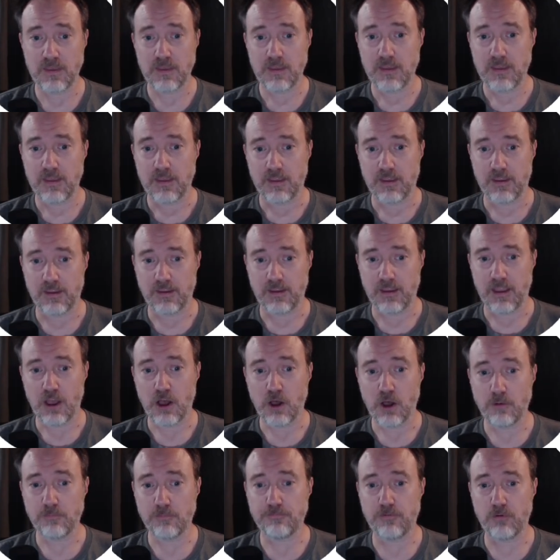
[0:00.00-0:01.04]
A
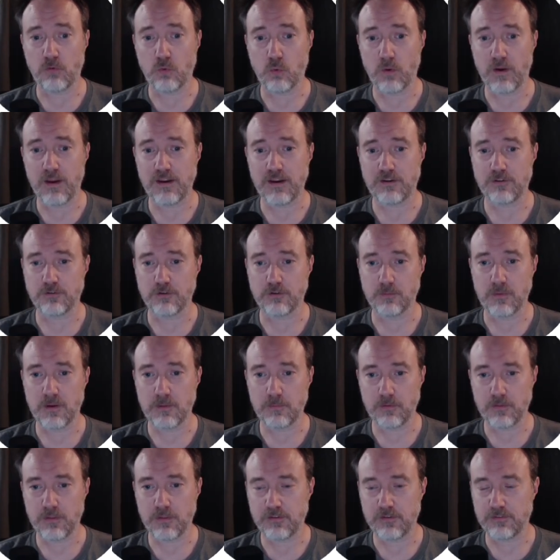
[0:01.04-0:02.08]
helpful way to
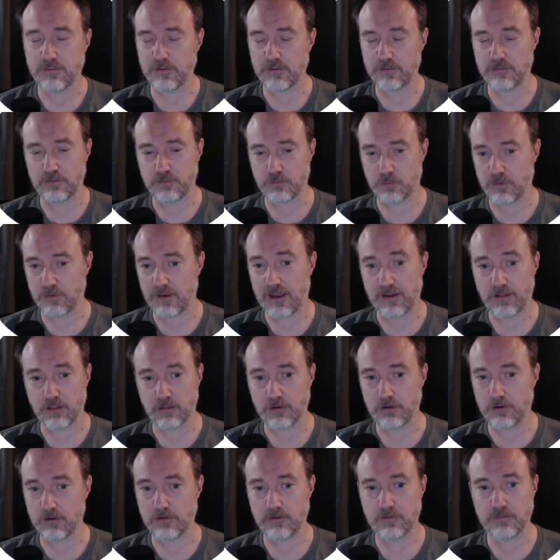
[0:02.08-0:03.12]
remember this, and this is what I
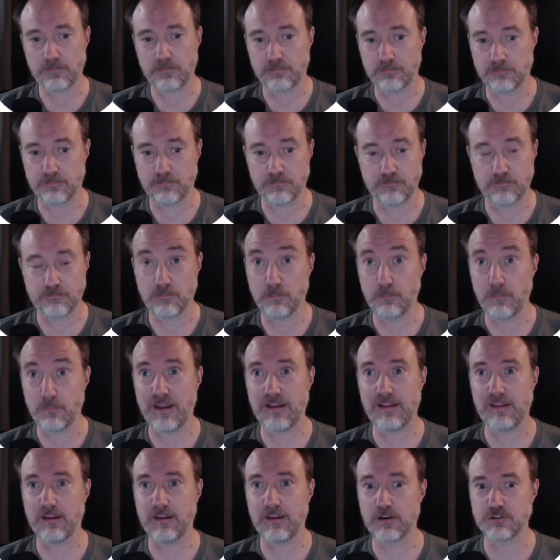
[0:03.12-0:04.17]
learned
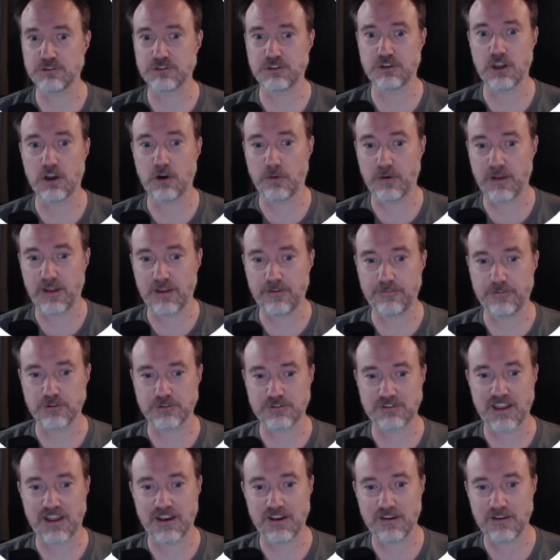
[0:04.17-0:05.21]
many years ago when I first
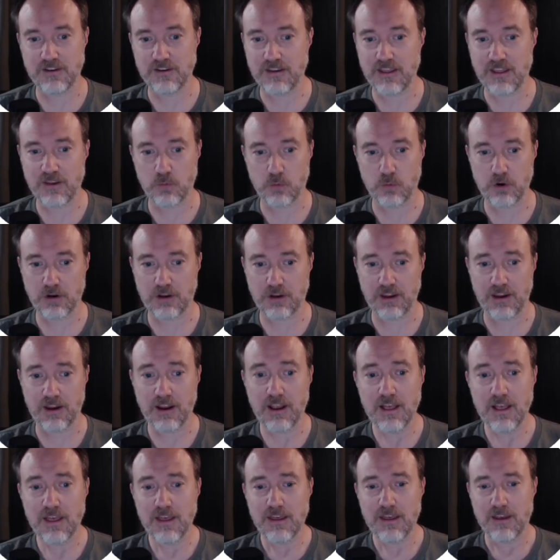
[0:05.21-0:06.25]
got into networking,
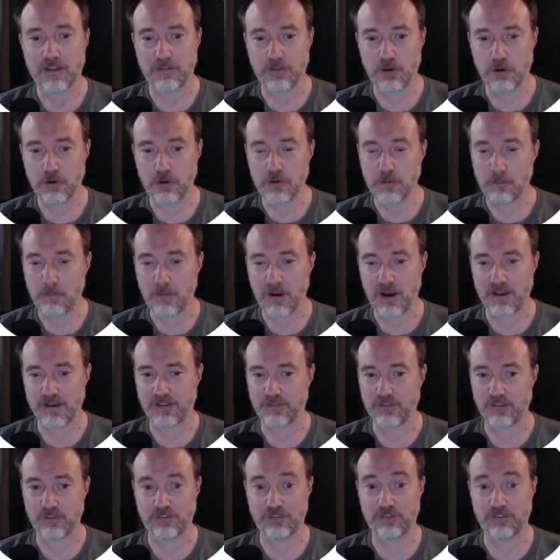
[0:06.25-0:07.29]
a little mnemonic
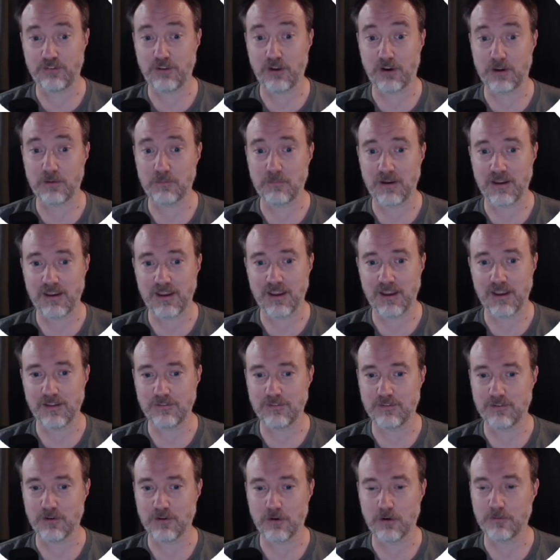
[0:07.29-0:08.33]
that stuck in my head.
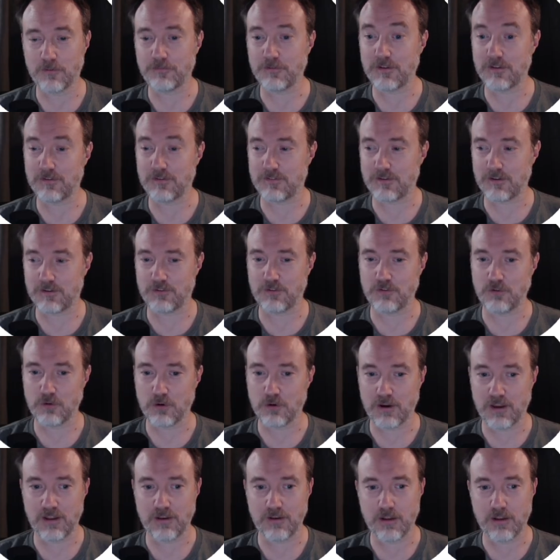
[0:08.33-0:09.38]
So hopefully it sticks in your
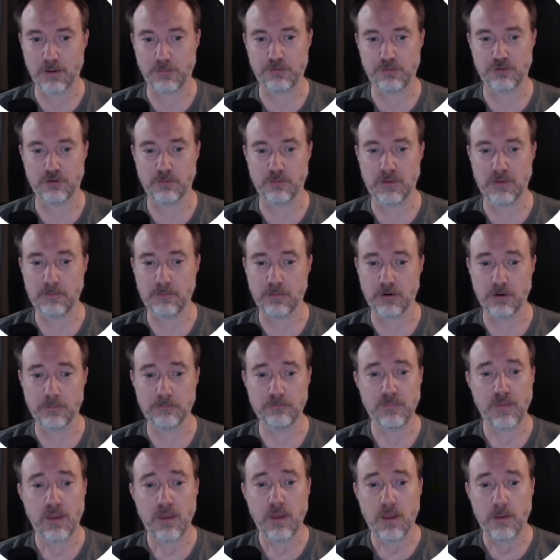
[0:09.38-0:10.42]
head and helps you remember.
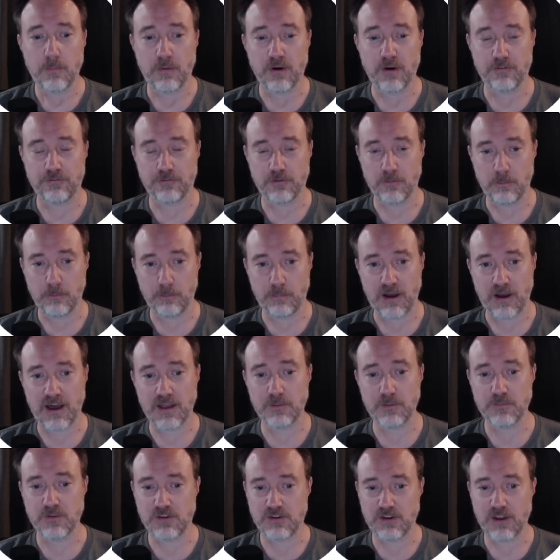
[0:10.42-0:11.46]
But from bottom
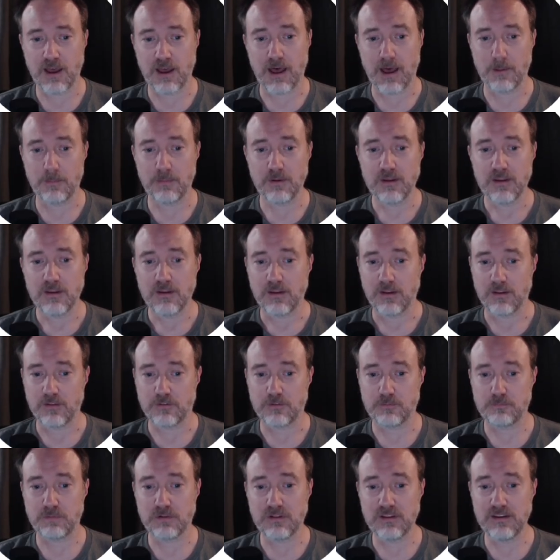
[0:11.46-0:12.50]
to top, it's
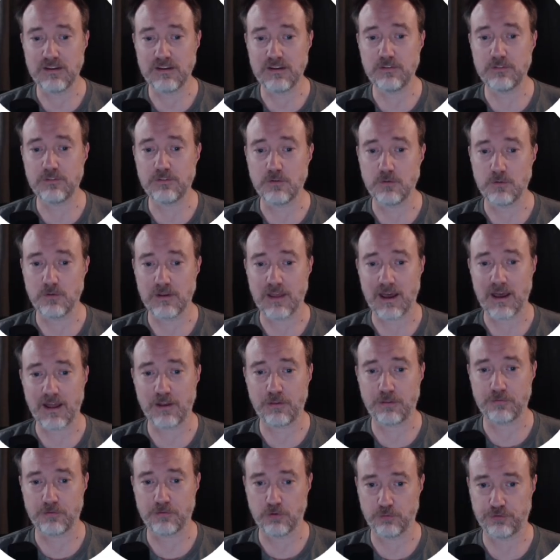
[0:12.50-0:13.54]
please do not
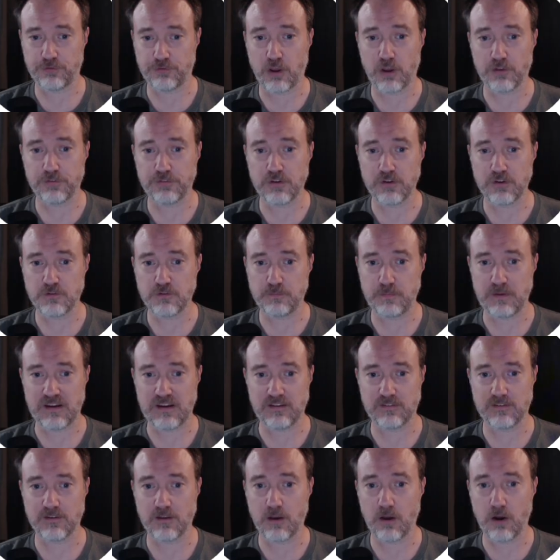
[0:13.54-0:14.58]
throw sausage
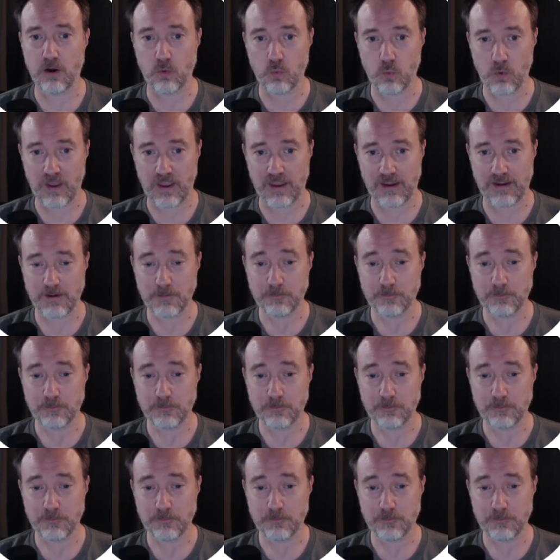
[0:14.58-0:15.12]
pizza away.